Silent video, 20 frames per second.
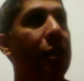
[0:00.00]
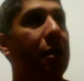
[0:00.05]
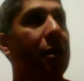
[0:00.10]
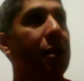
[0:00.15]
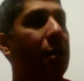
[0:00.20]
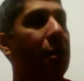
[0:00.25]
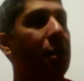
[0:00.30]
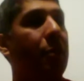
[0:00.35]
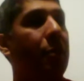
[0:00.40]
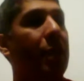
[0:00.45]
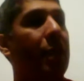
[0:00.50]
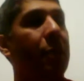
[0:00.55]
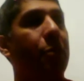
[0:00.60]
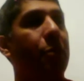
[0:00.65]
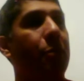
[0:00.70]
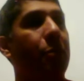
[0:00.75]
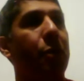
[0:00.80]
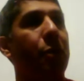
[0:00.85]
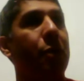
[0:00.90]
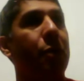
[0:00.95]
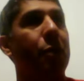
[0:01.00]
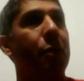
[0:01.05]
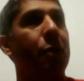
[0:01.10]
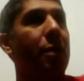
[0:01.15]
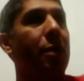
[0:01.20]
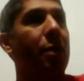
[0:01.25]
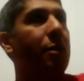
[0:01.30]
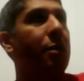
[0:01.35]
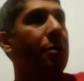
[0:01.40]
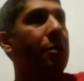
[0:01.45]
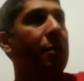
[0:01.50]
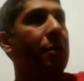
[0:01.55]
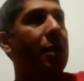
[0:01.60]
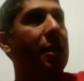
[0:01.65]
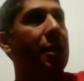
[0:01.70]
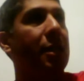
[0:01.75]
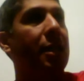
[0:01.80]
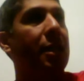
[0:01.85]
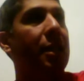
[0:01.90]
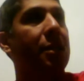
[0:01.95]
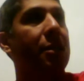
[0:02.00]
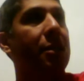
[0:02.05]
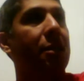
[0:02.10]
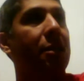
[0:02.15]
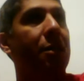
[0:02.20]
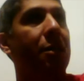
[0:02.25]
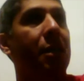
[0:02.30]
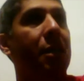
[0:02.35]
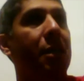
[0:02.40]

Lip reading: the main producer on it or something like that. So